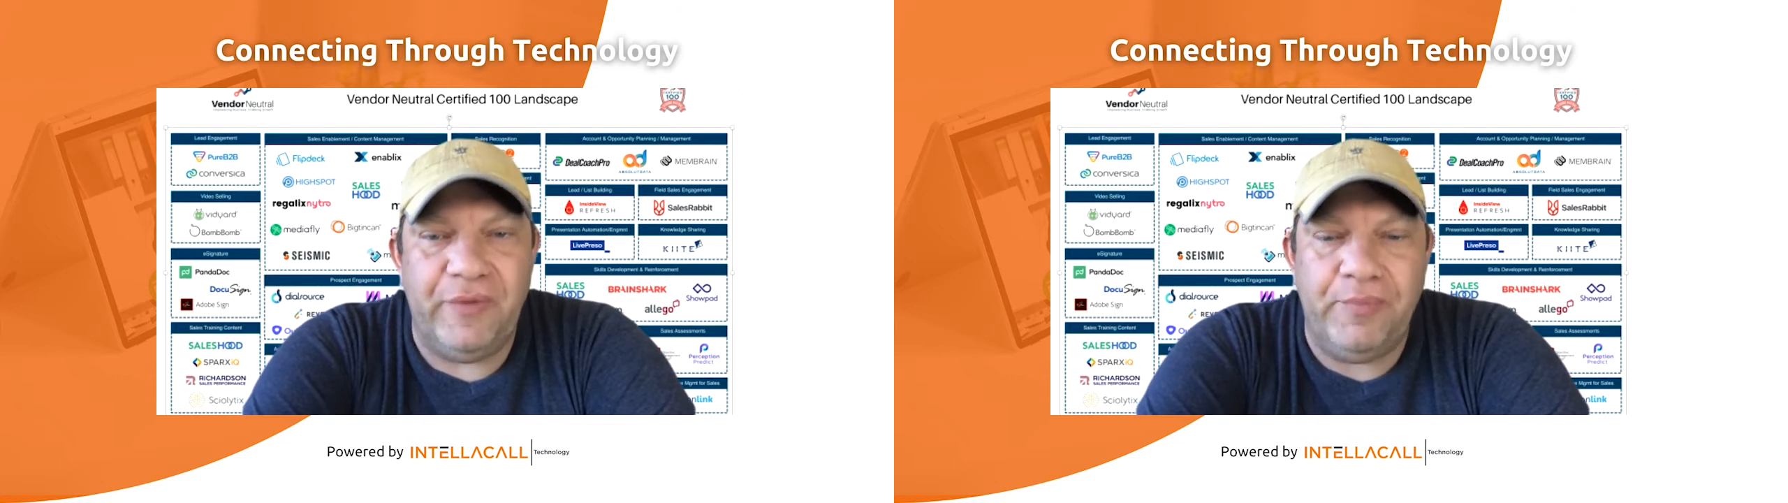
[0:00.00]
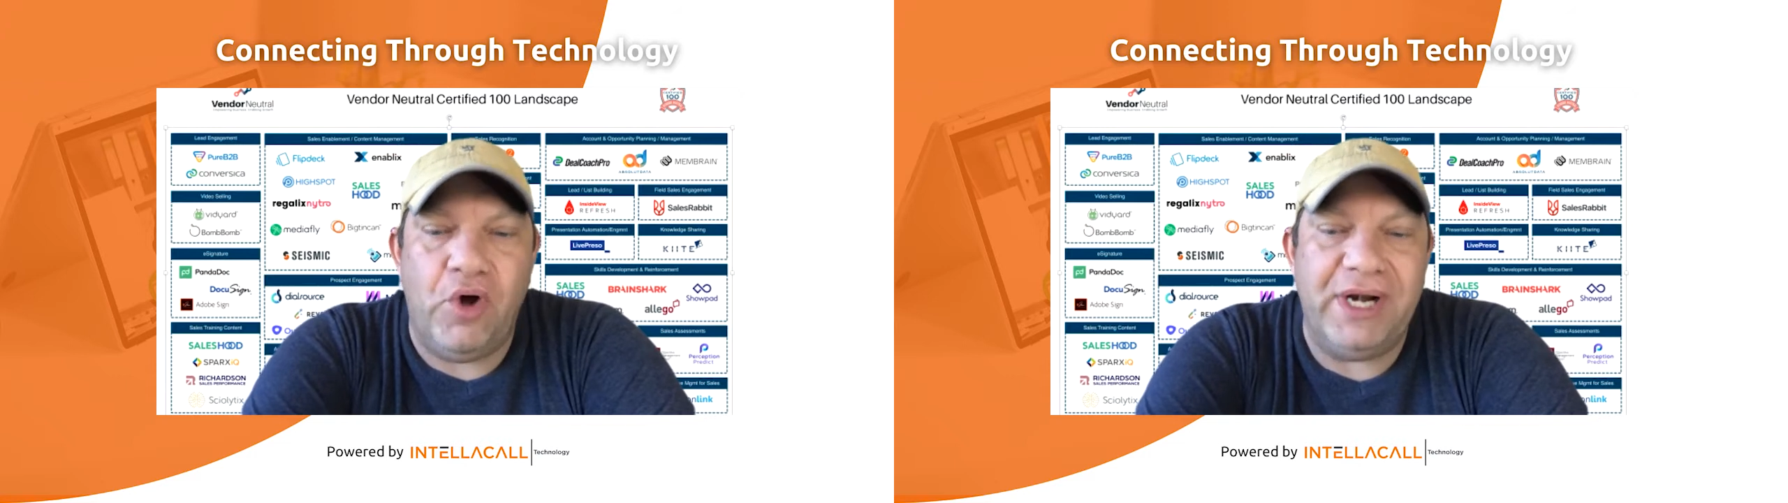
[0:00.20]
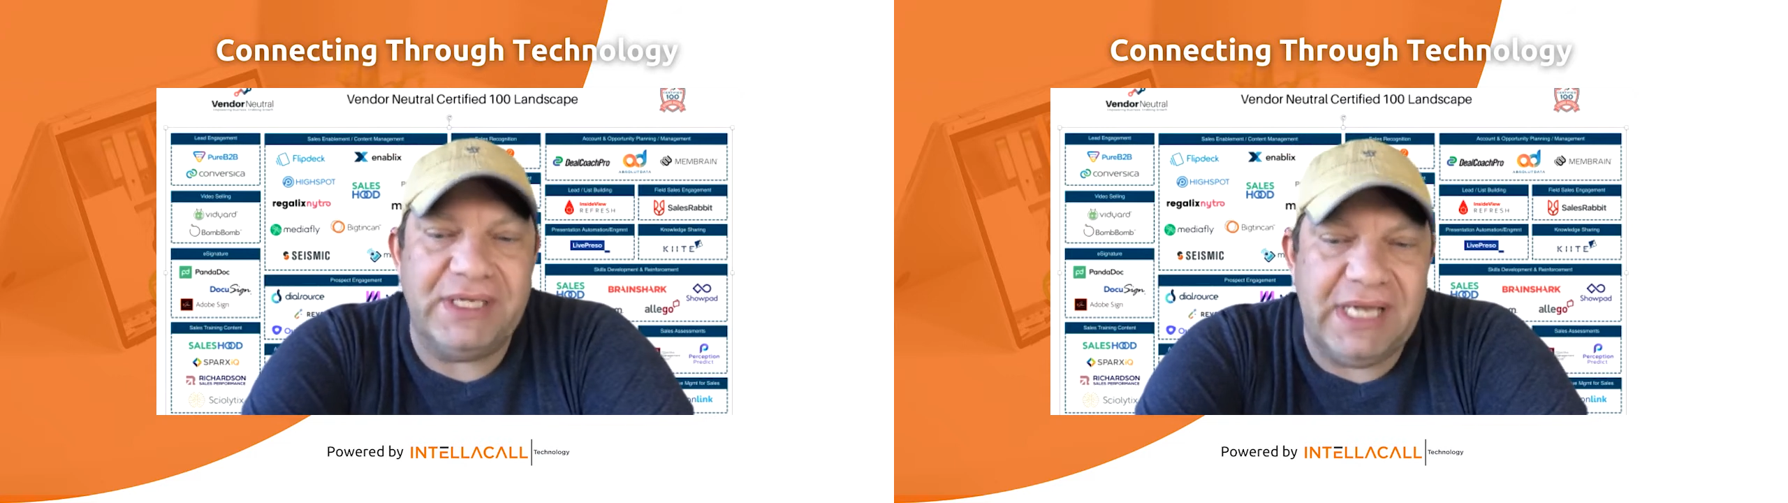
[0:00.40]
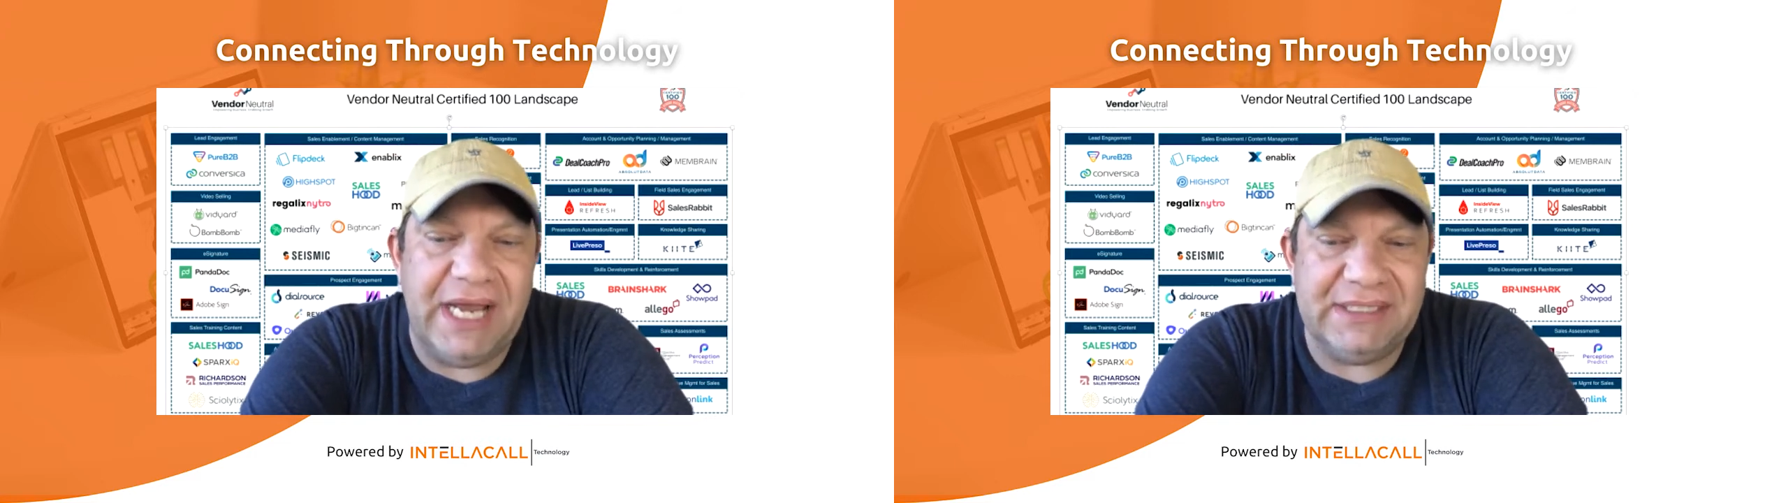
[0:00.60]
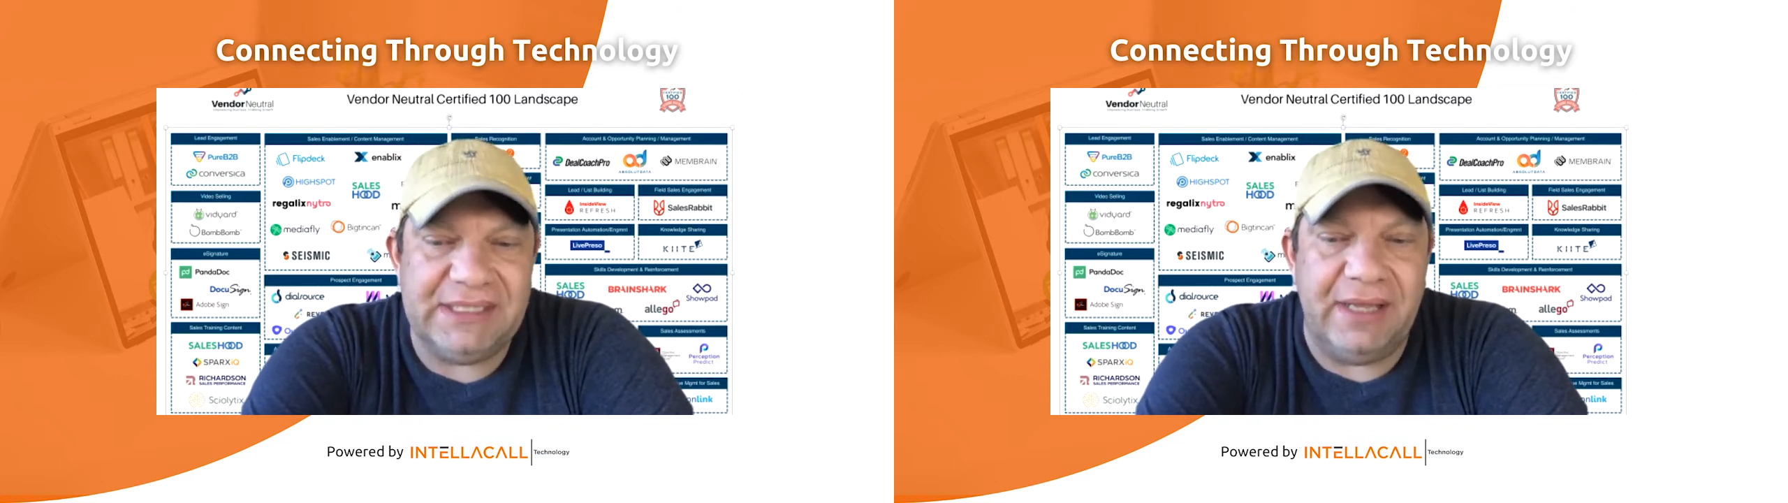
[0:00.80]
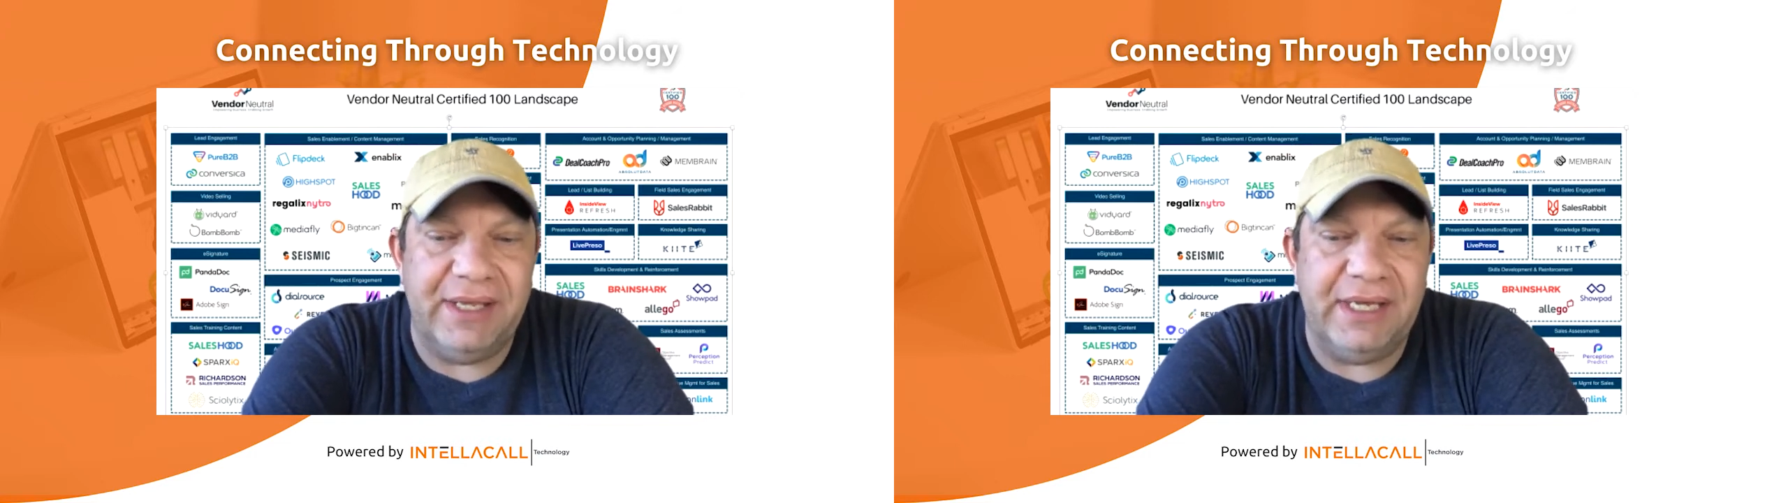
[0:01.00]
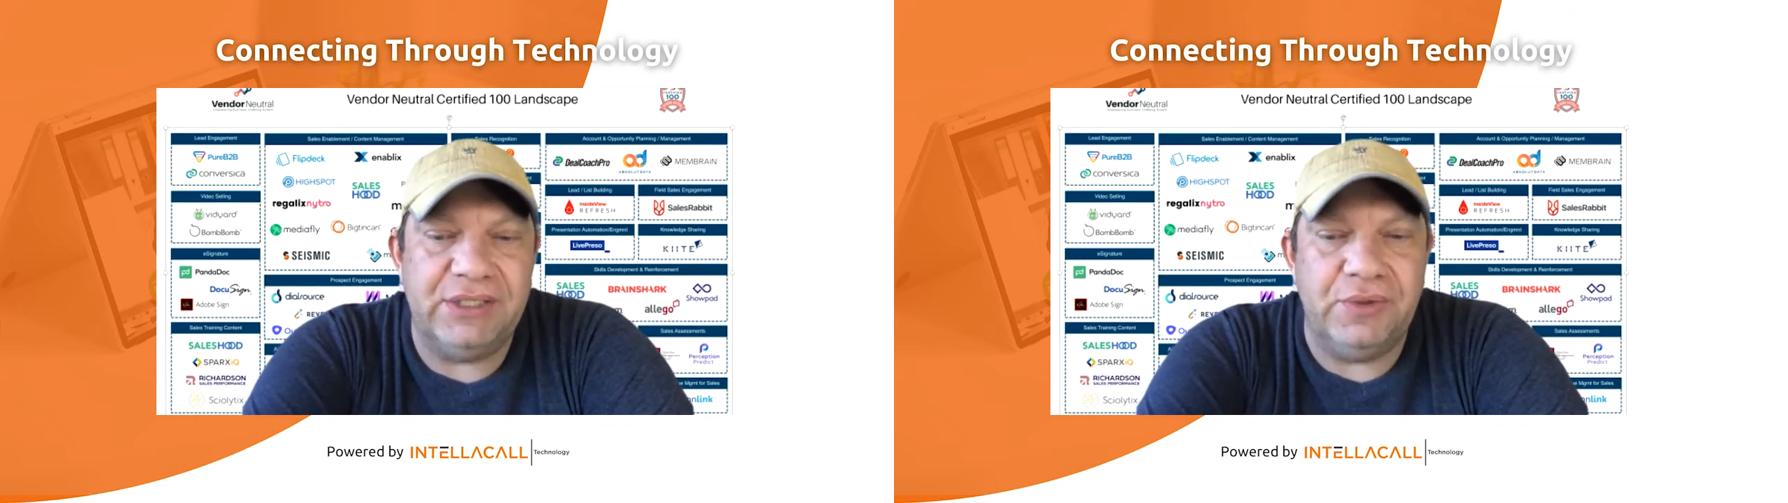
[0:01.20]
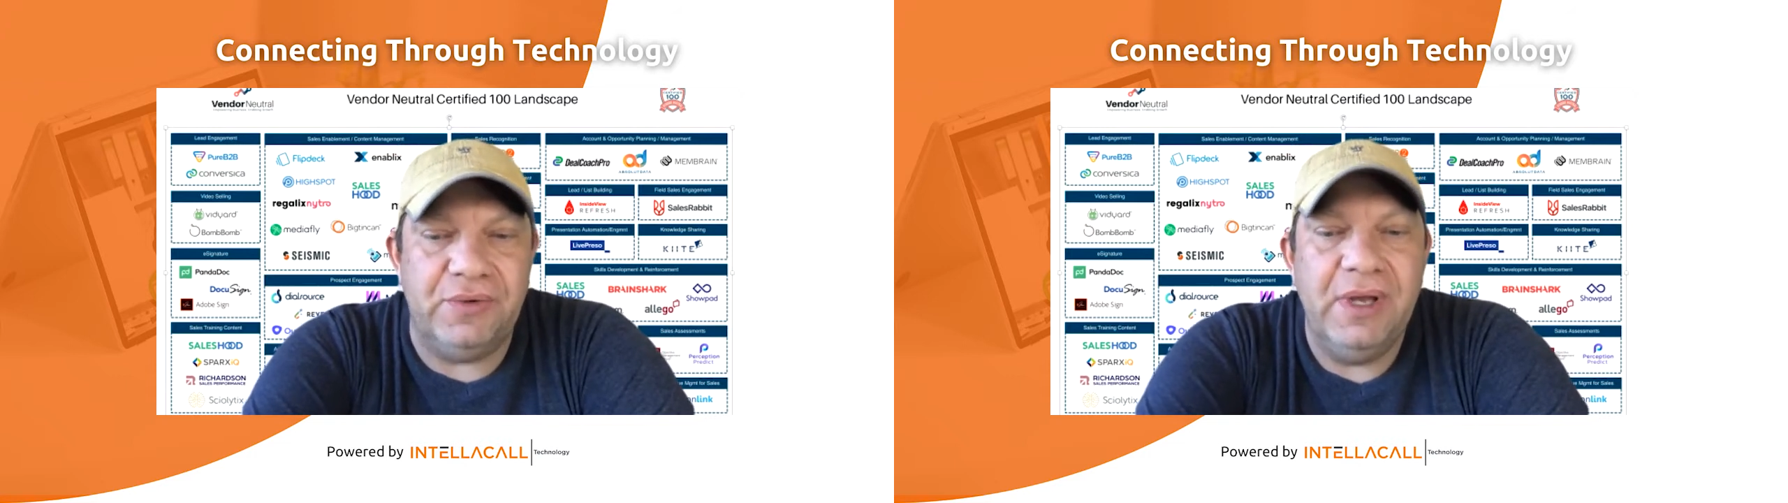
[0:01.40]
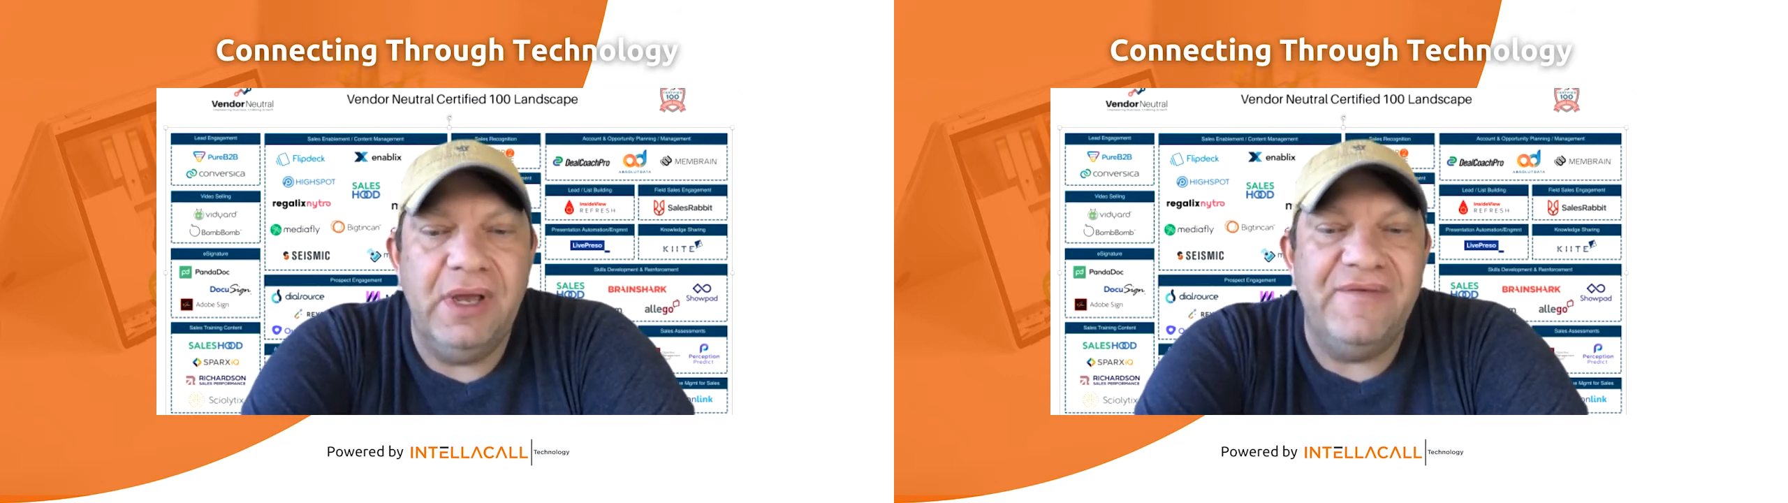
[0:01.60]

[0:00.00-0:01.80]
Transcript: from productized selling to